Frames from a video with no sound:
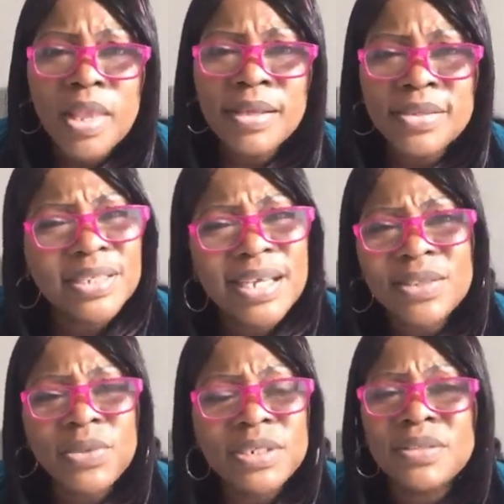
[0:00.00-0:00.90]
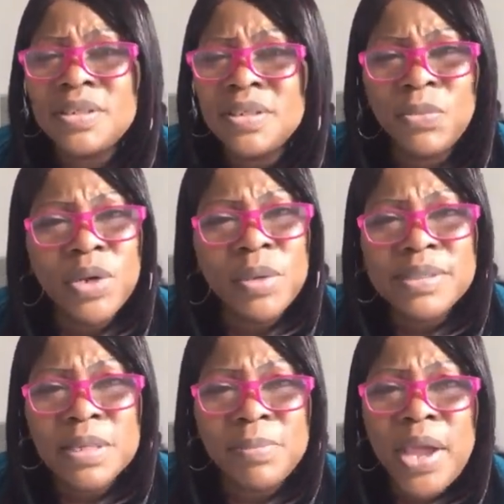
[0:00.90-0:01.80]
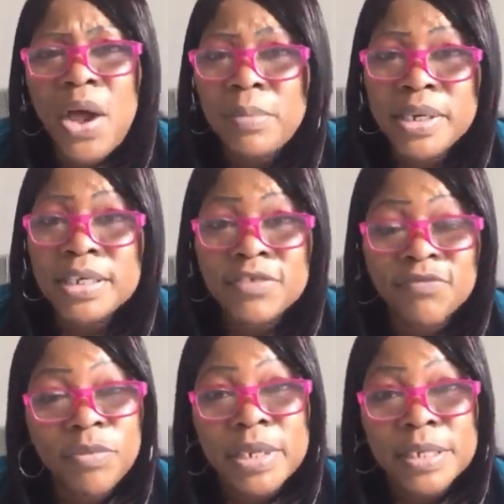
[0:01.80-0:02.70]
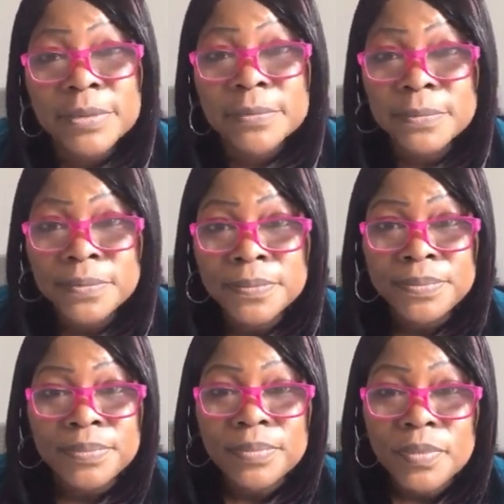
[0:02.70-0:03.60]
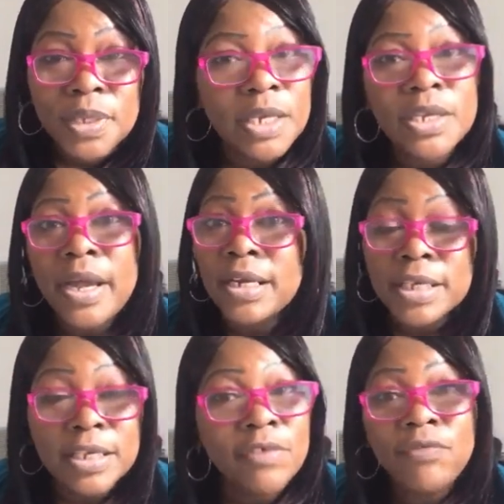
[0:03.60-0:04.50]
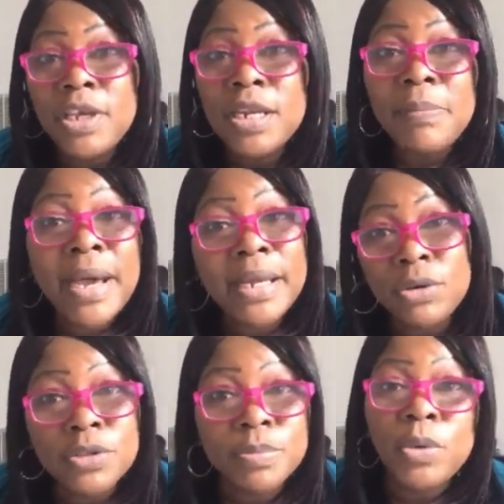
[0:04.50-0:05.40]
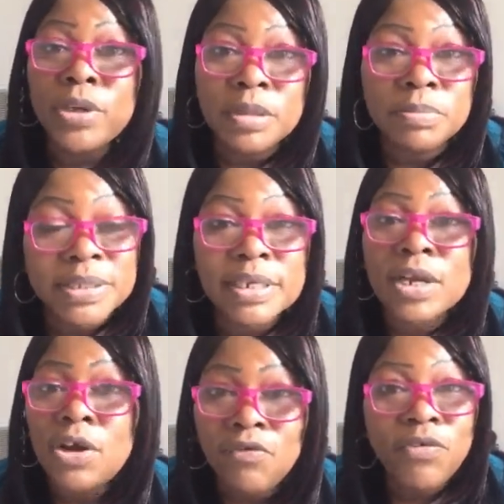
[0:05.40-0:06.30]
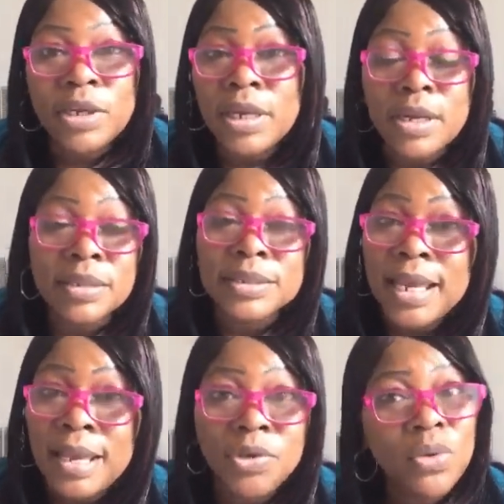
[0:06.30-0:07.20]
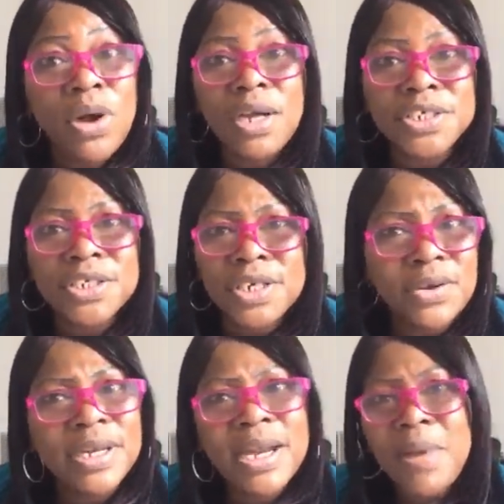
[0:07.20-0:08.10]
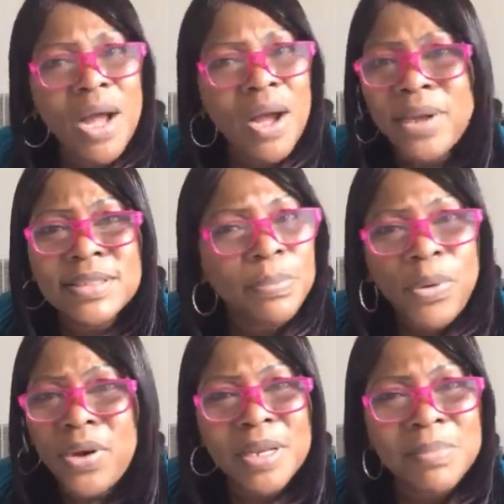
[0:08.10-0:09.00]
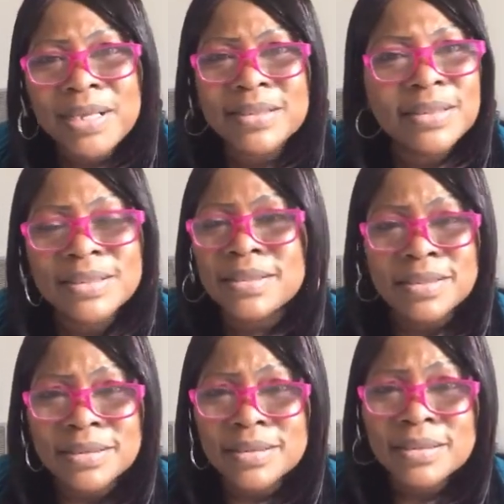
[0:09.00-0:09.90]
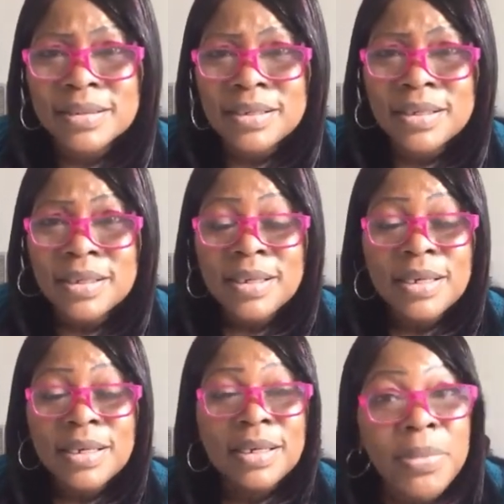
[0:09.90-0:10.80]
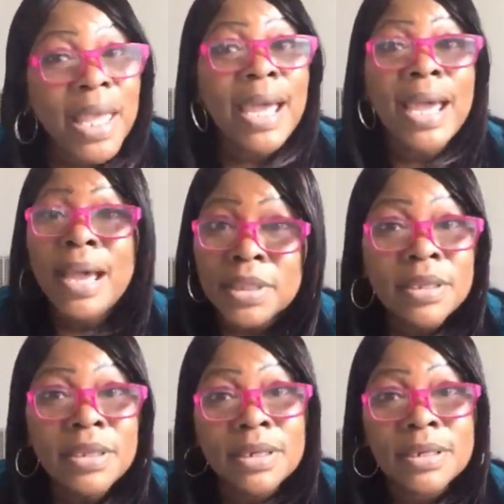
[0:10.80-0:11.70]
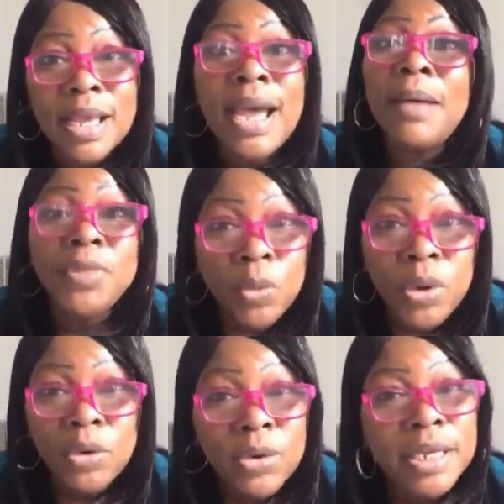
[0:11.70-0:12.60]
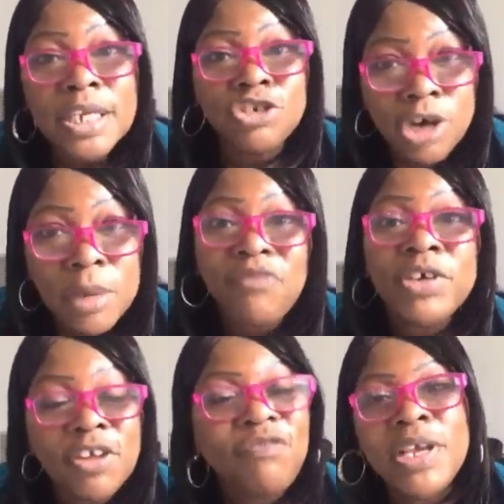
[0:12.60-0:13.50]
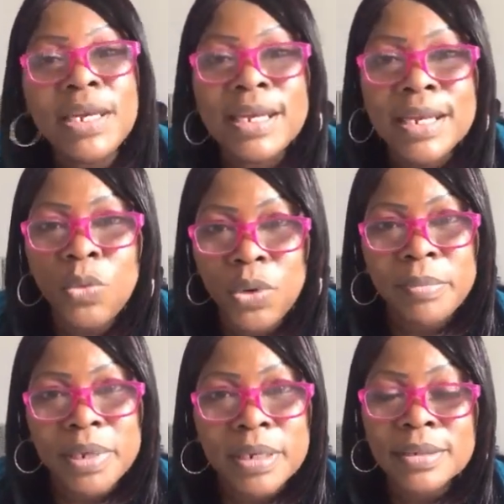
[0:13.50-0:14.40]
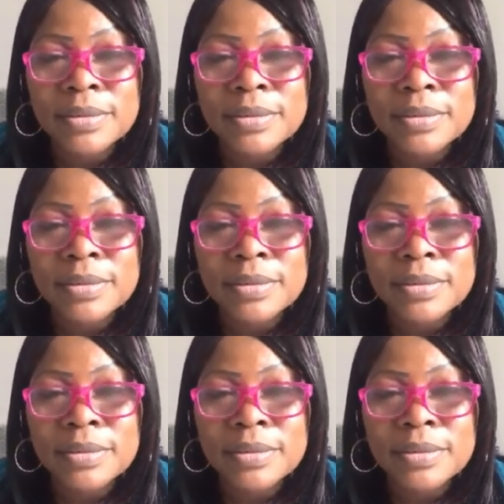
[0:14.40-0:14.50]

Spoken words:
So that's what women's empowerment is for me. And y'all, and if anybody who's been with Miss Nicole for a long time, you all should know that I'm always supporting my sisters. I'm the one who get in trouble for defending women.